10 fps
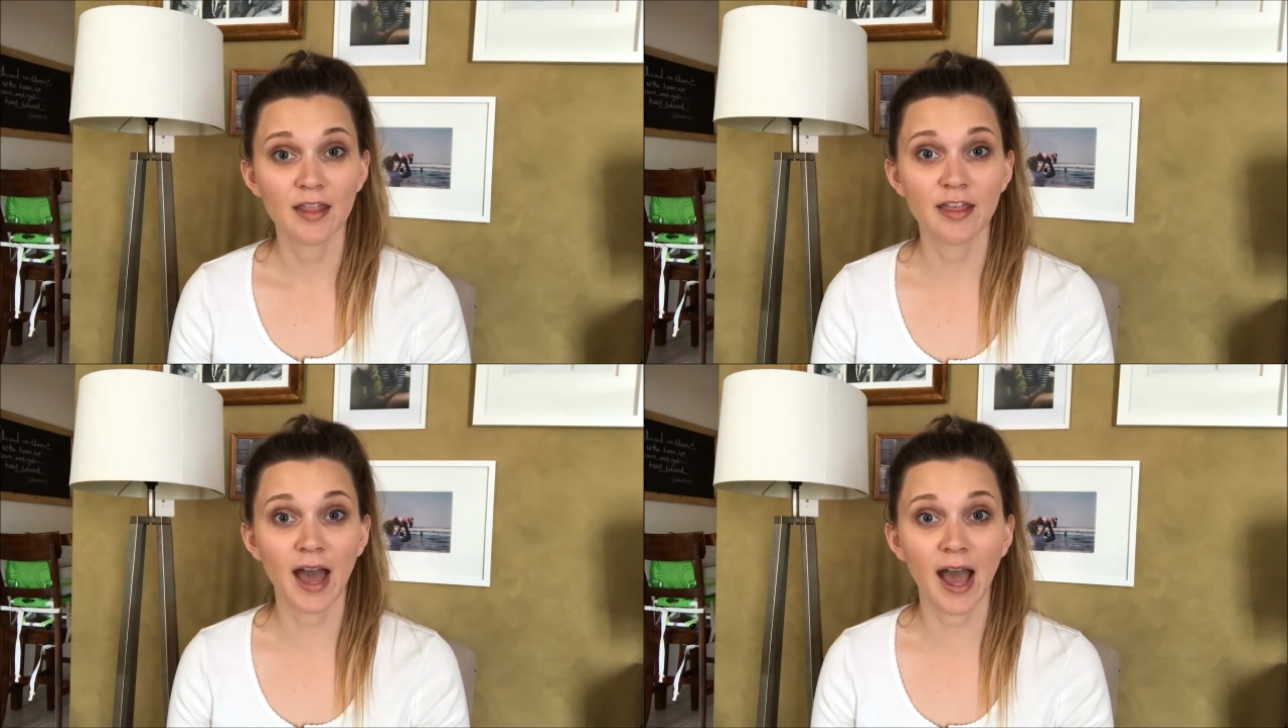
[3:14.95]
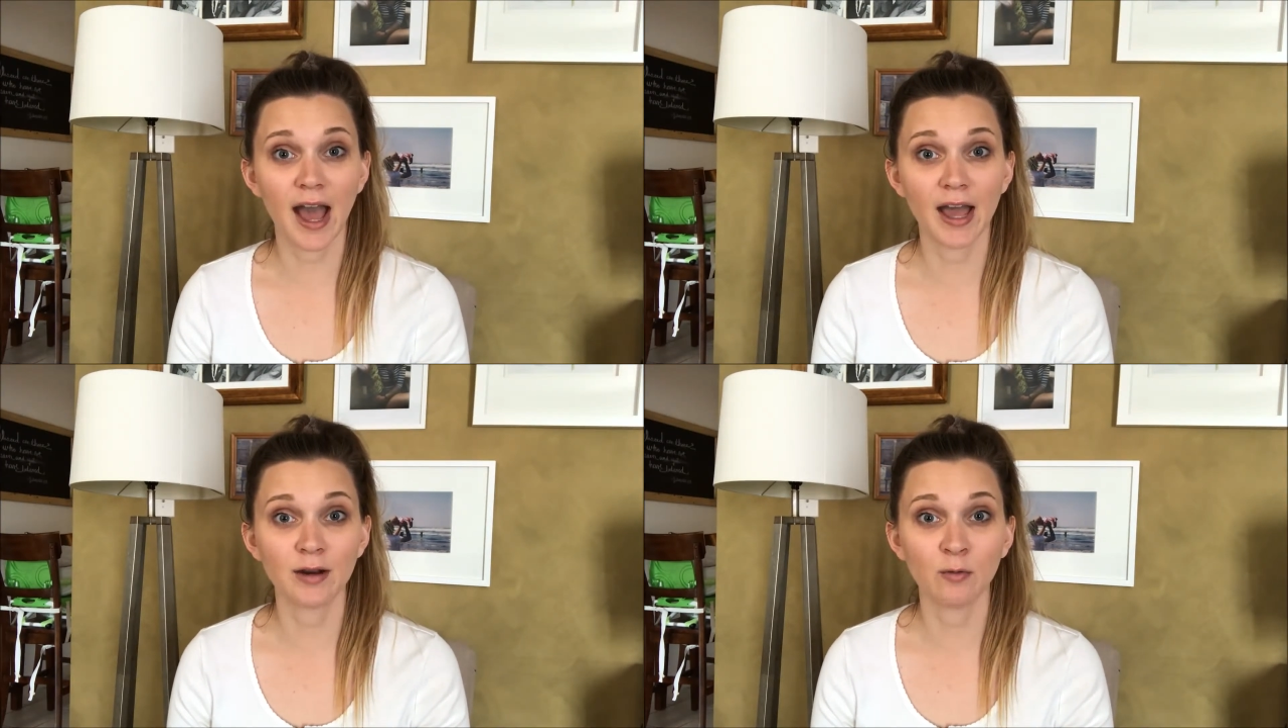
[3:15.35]

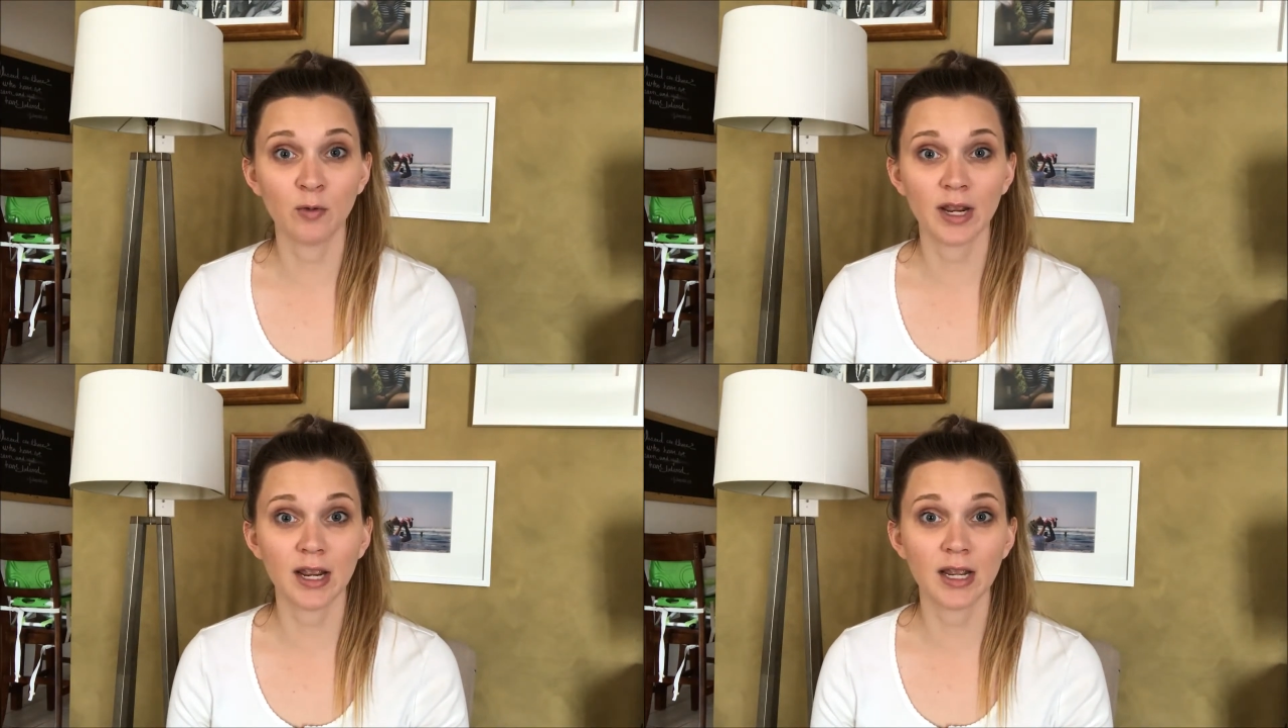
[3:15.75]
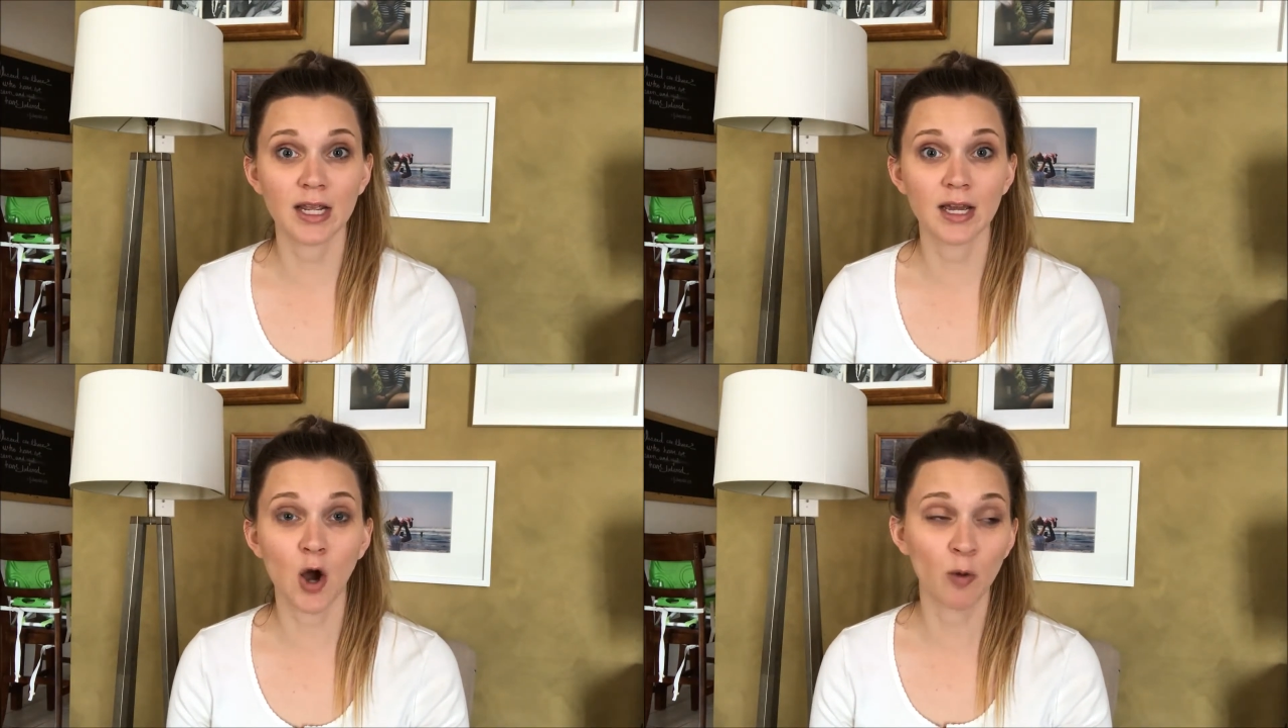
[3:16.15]
that
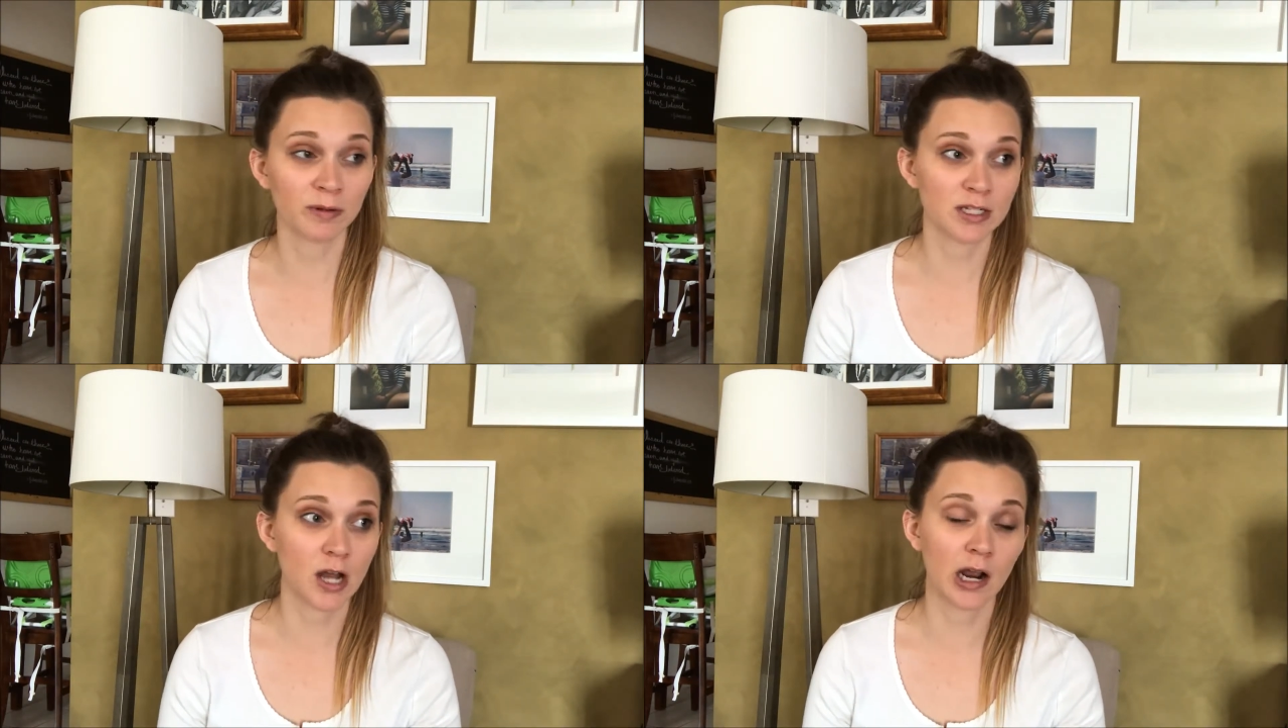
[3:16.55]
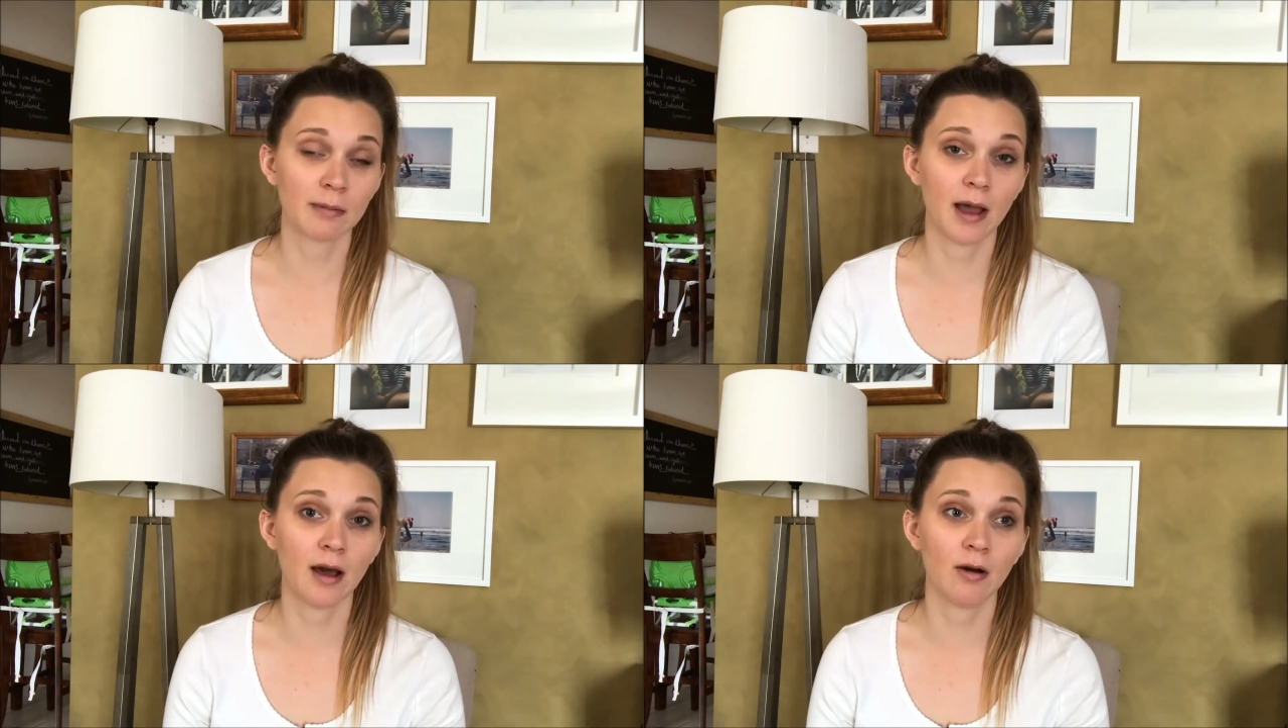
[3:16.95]
we openly talk
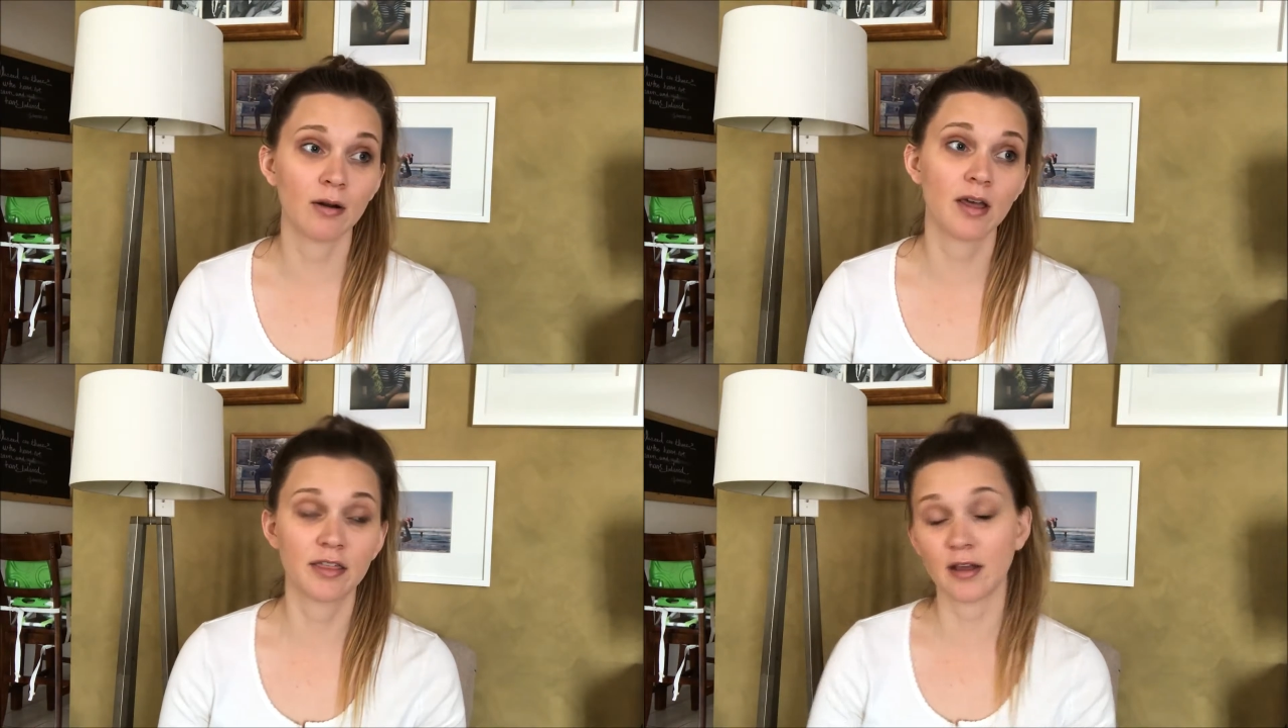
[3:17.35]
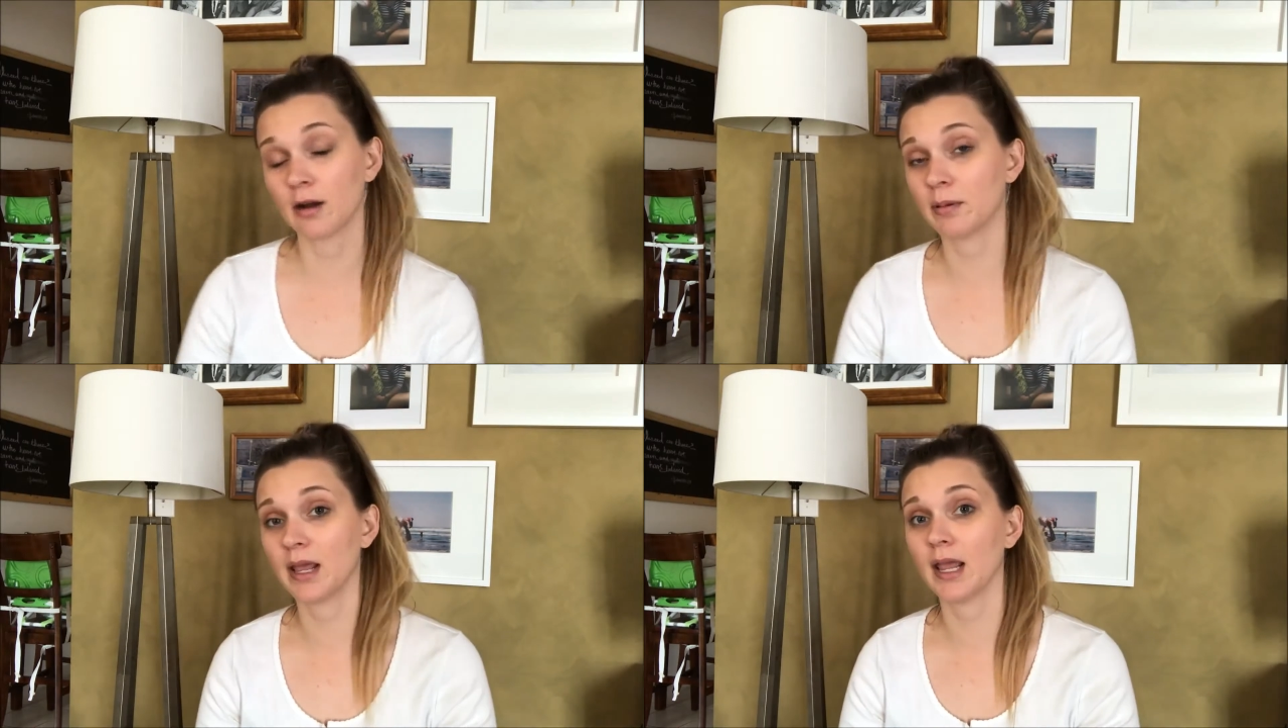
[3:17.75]
about
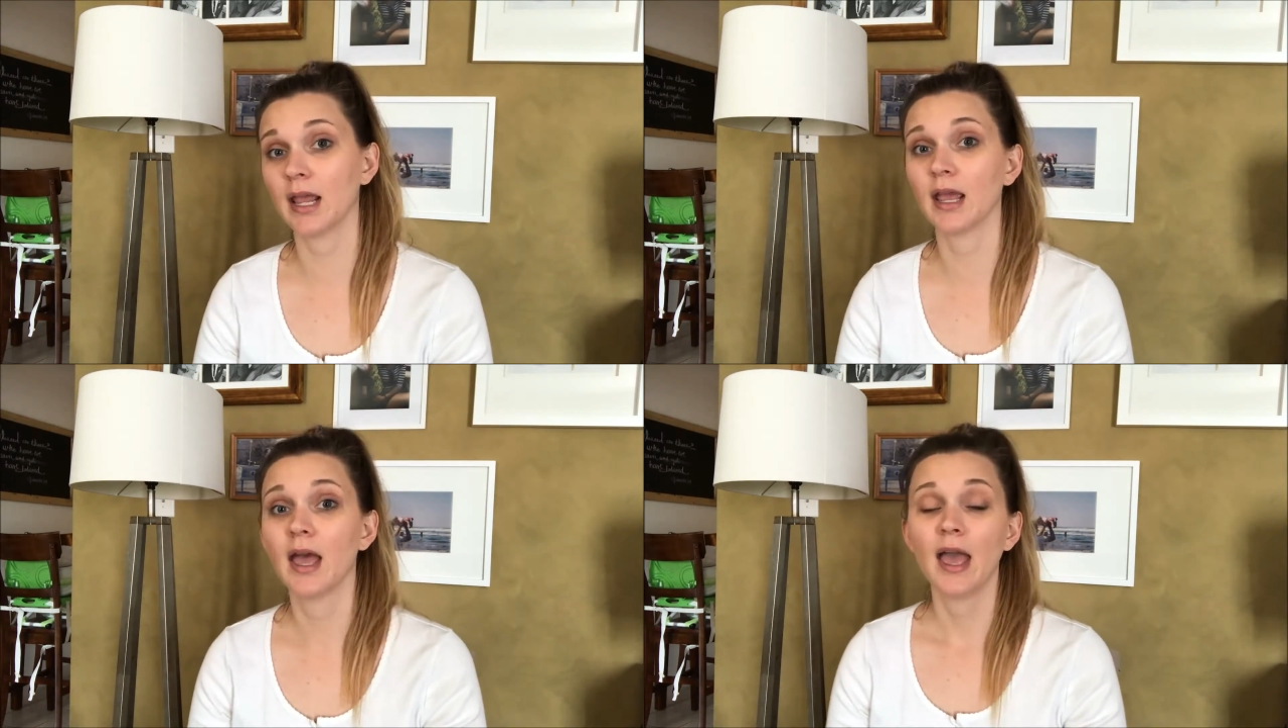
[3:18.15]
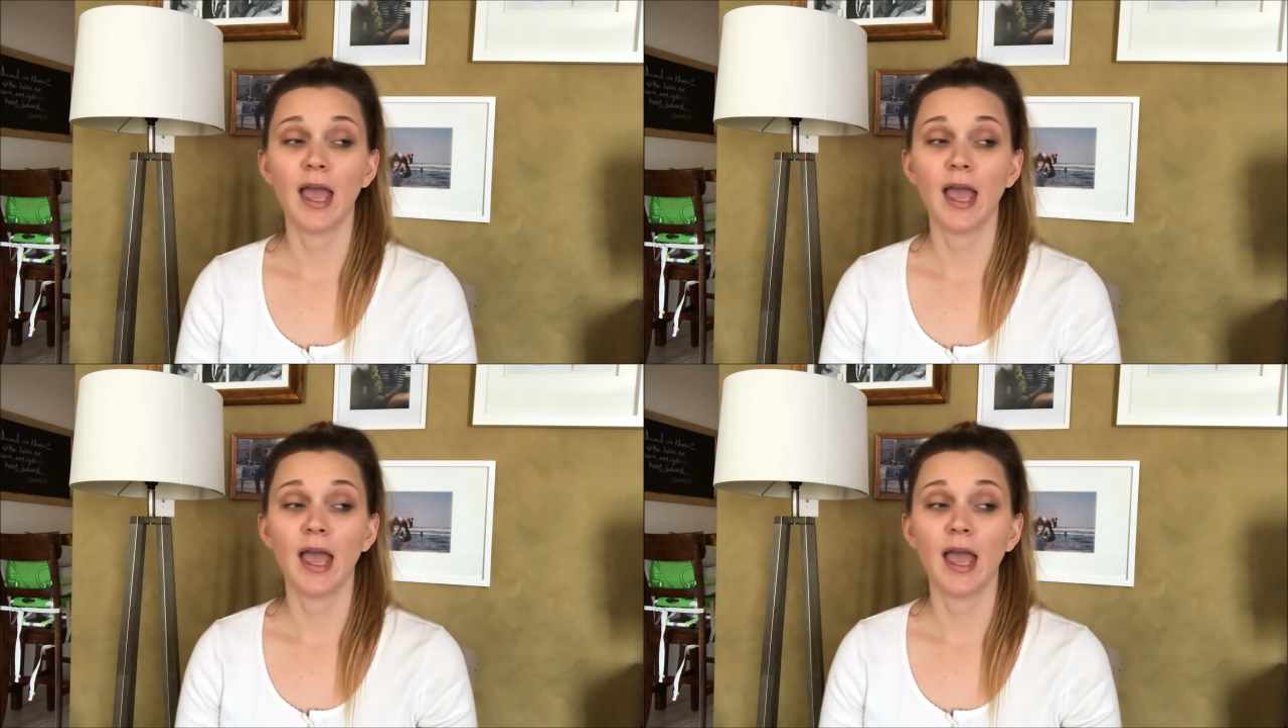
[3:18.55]
therapy